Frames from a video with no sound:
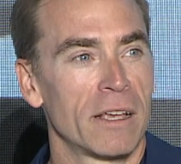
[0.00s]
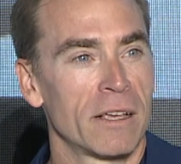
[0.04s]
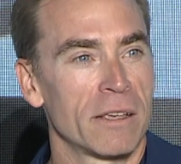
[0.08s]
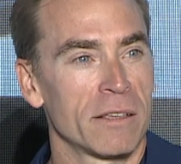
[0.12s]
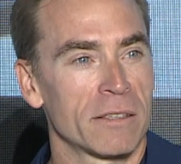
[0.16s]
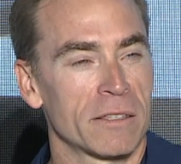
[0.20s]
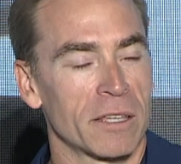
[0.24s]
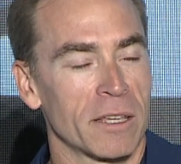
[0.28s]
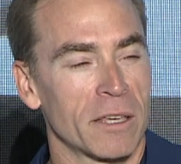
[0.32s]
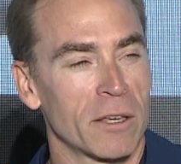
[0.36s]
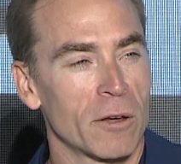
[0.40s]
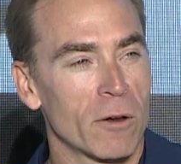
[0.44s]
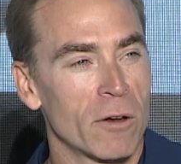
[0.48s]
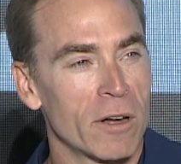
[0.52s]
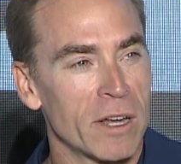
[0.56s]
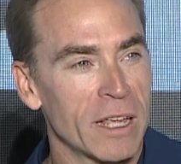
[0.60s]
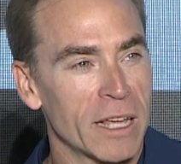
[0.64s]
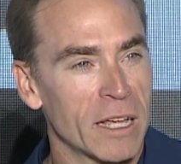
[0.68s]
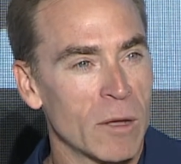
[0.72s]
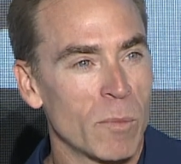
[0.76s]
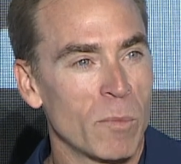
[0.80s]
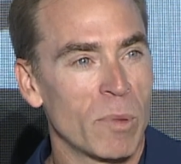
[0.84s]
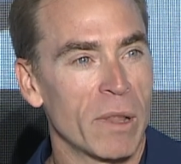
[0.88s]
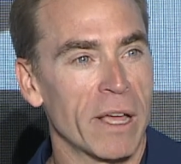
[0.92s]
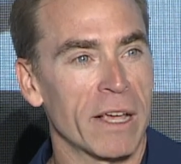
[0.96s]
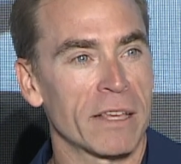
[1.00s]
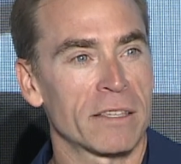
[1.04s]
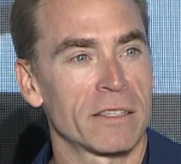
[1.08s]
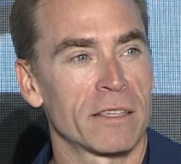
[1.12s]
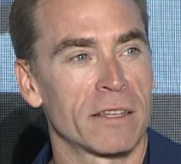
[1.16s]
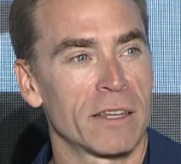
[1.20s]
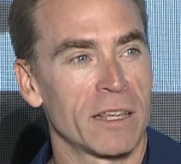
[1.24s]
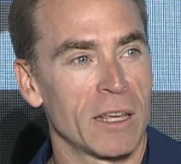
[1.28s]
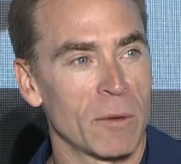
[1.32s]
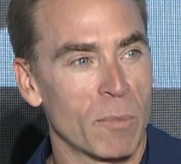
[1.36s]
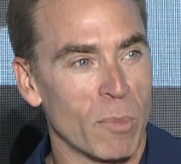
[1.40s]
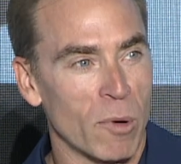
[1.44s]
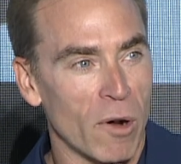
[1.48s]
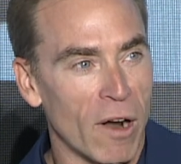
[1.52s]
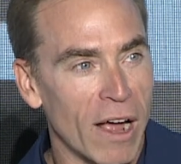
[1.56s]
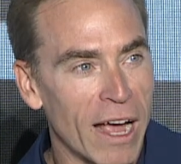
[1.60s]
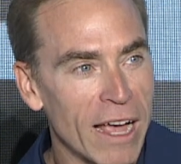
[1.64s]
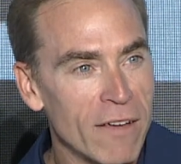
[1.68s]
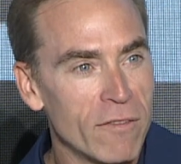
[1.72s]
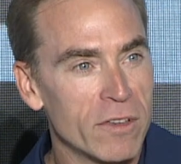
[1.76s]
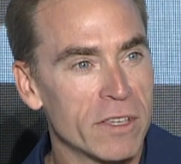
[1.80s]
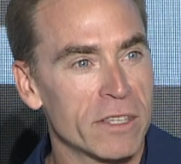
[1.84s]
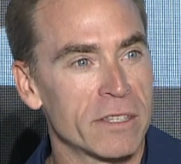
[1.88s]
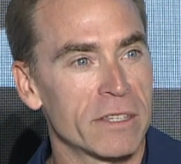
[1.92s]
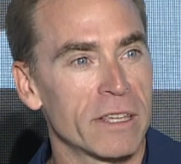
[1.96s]
security complexity,
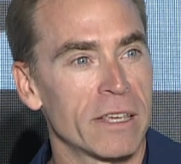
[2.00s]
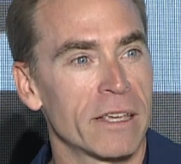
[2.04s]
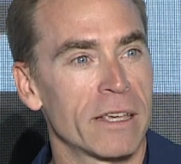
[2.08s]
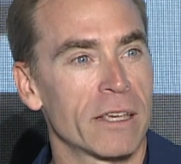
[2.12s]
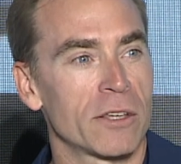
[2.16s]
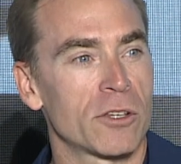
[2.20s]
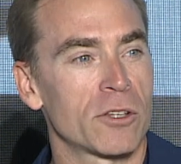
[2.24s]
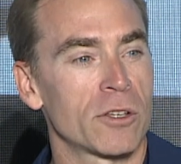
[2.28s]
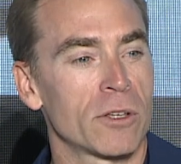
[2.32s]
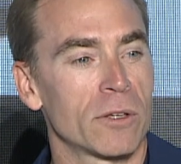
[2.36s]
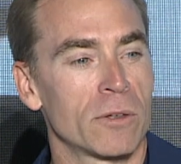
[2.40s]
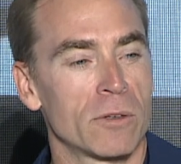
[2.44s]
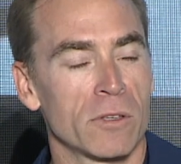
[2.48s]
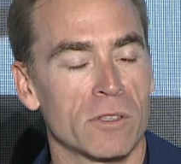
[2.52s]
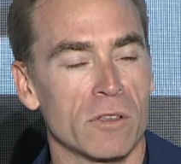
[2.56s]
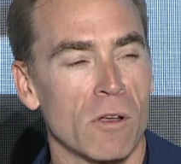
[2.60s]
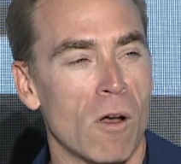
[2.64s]
privacy issues,